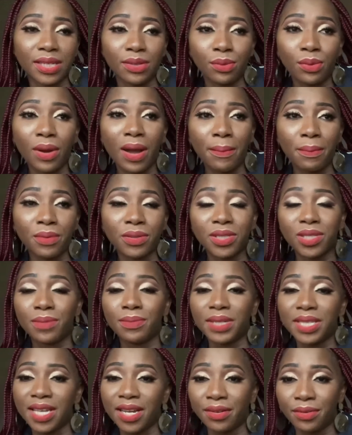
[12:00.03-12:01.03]
happens to be
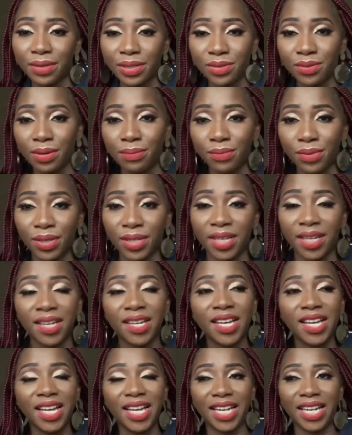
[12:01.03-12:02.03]
their great grandmother.
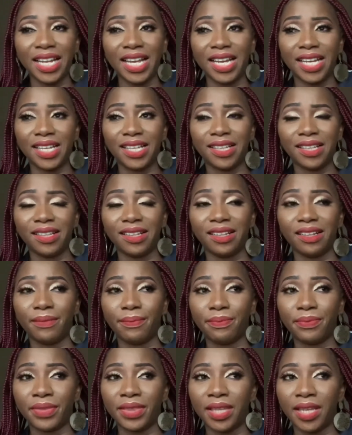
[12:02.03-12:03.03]
Like,
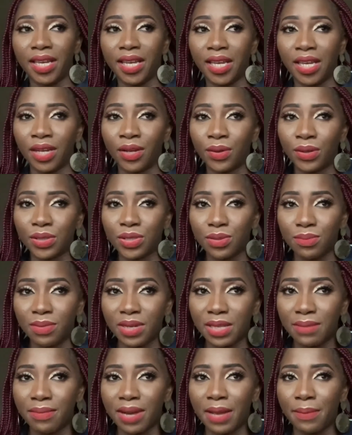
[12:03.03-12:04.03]
they got to
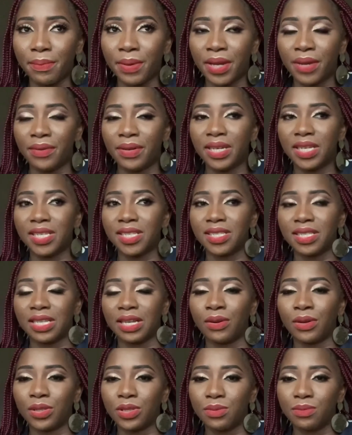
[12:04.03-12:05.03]
meet my parents. They
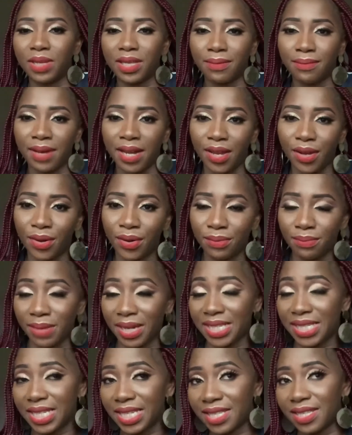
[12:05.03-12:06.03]
got to meet my
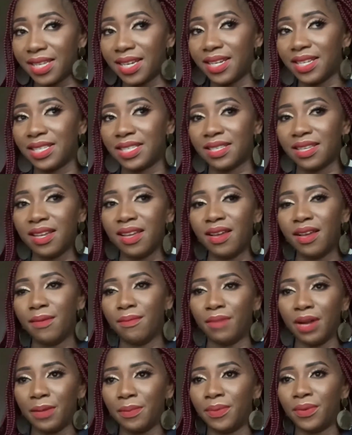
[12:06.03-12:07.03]
sisters,
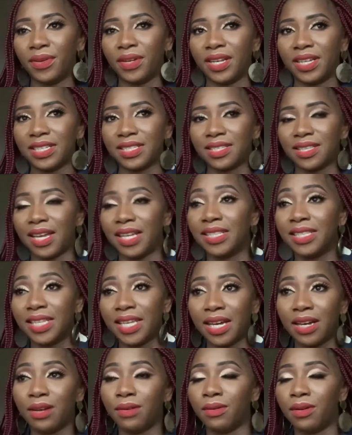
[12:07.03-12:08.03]
my brothers, and
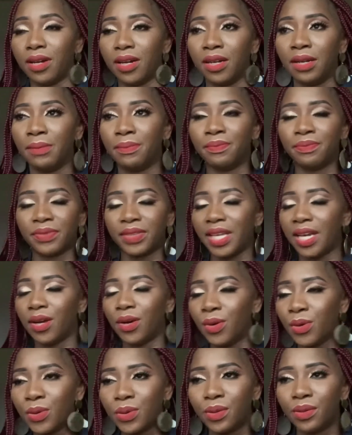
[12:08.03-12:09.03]
their
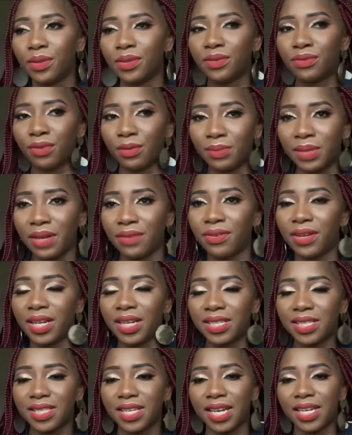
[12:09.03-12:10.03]
uncles from their father's
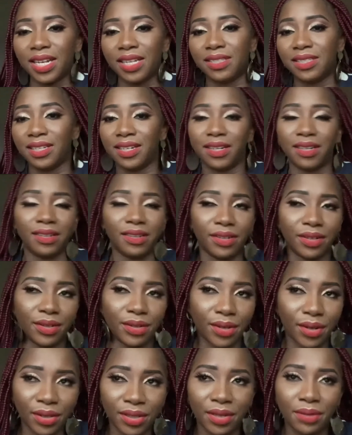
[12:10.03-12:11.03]
side, and their
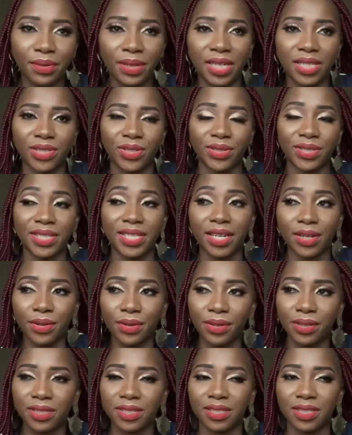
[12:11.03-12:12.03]
other relations. And
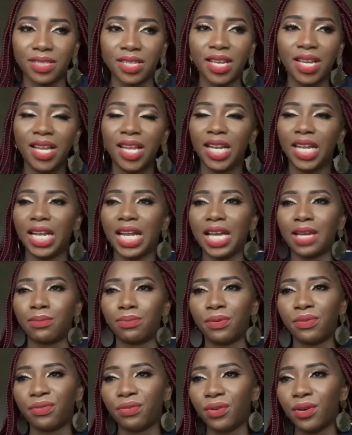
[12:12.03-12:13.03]
most importantly,
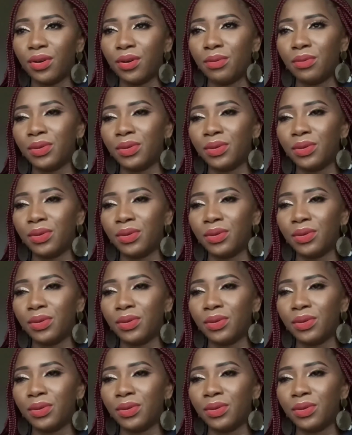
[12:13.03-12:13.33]
create